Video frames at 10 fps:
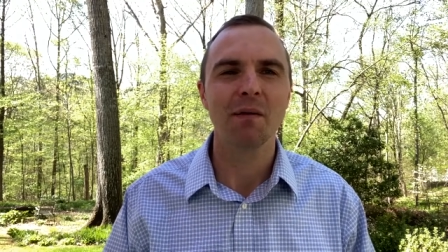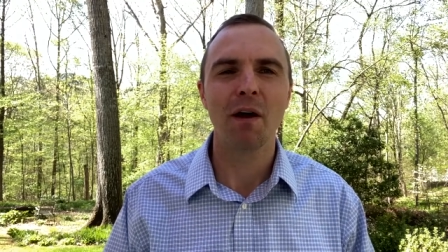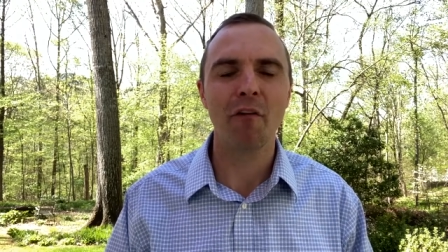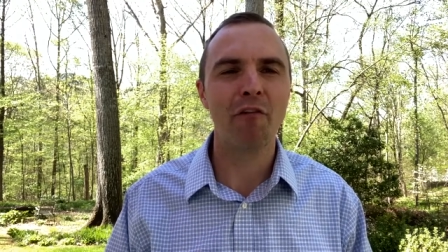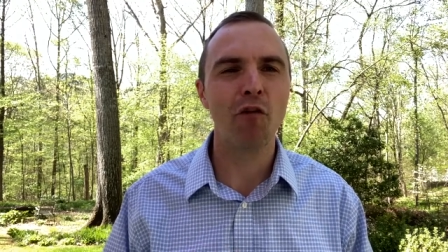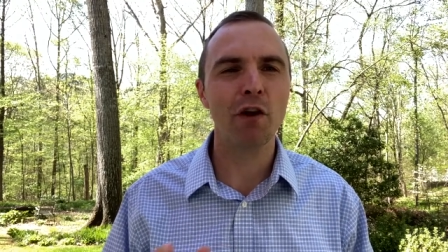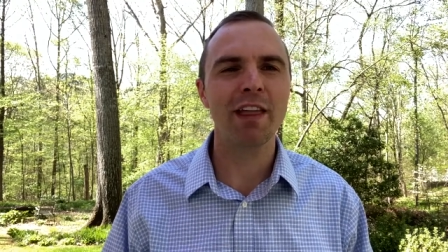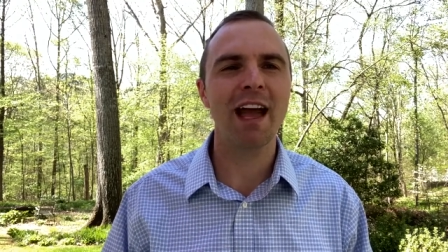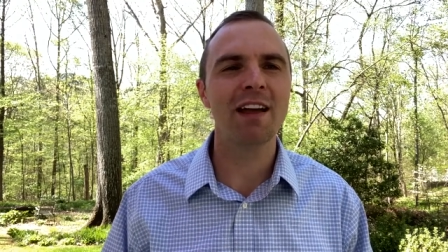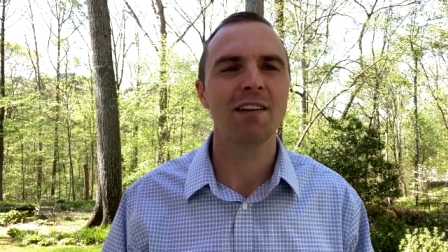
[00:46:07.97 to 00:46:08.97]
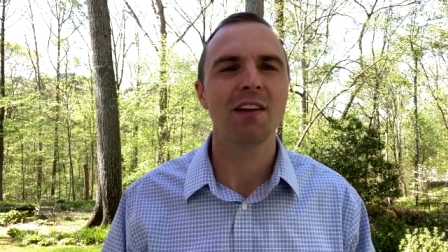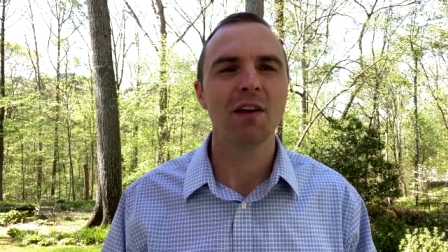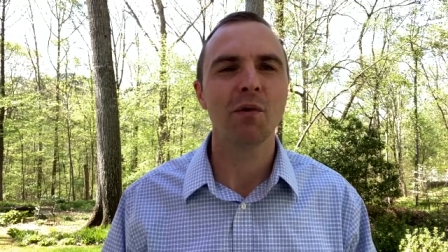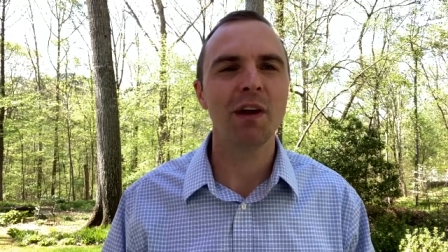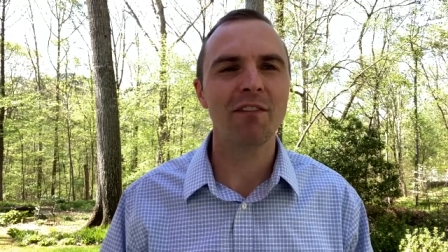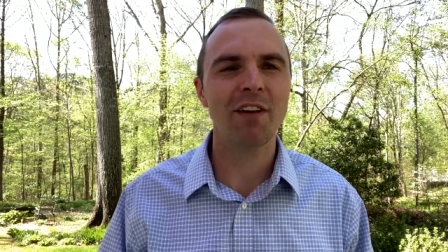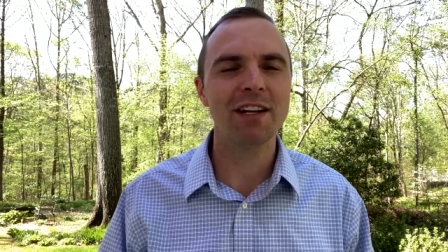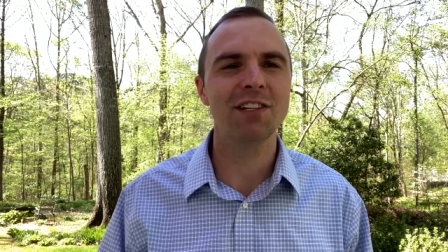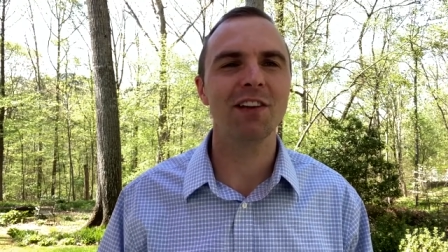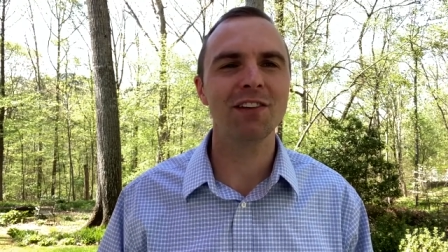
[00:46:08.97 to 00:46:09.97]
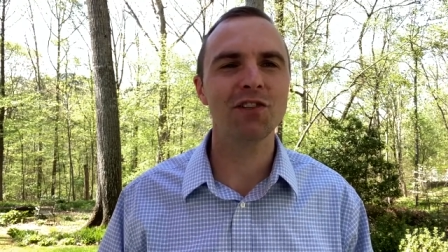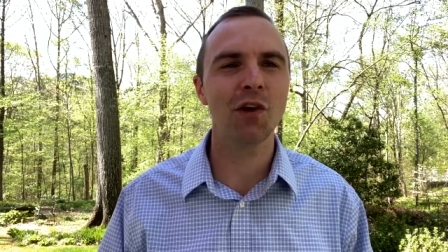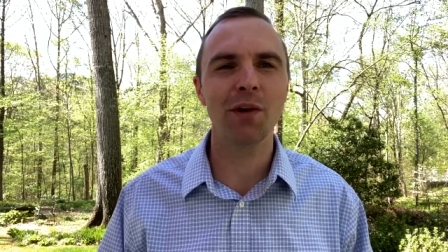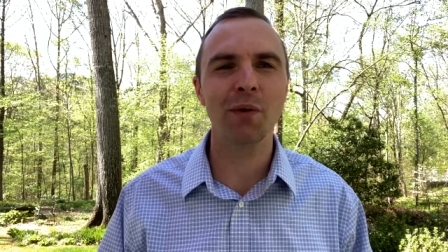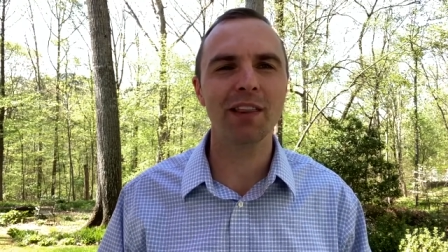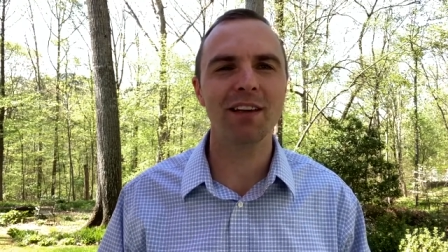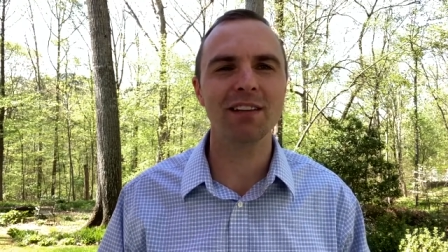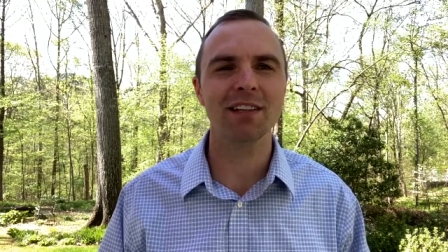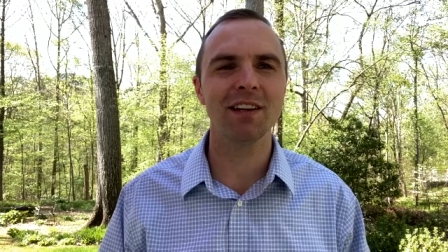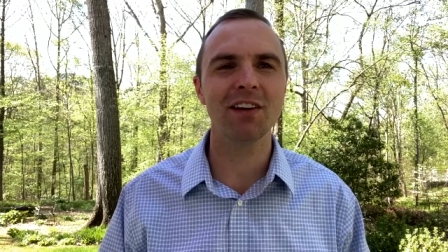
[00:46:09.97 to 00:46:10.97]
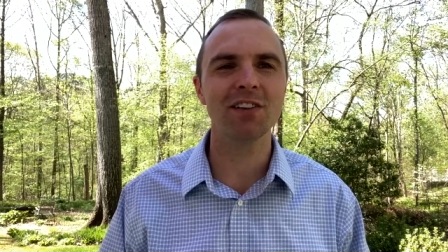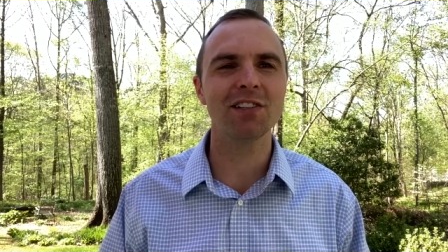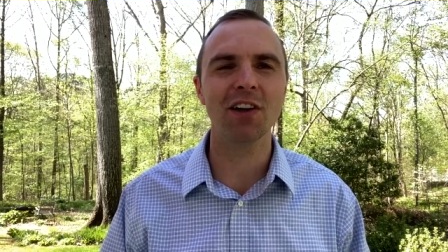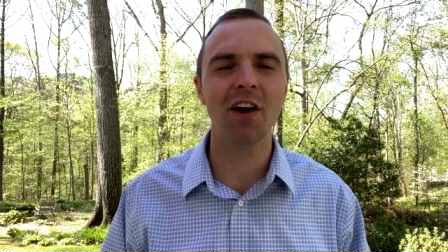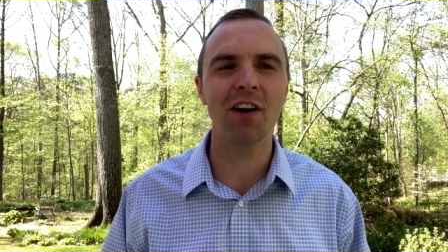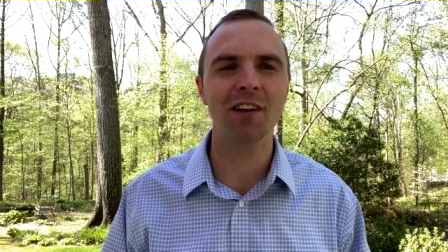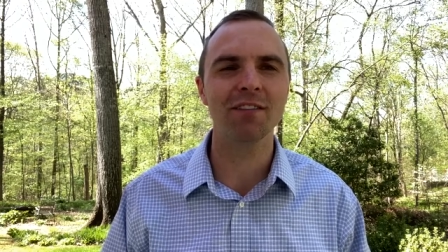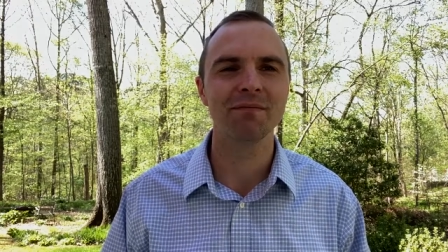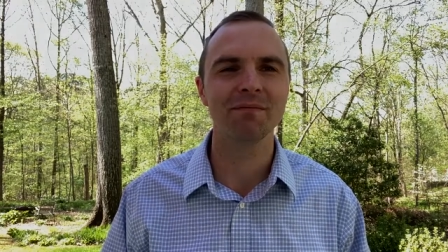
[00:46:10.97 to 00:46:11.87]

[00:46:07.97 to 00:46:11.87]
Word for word: But before that, we invite you to join with us in a good song.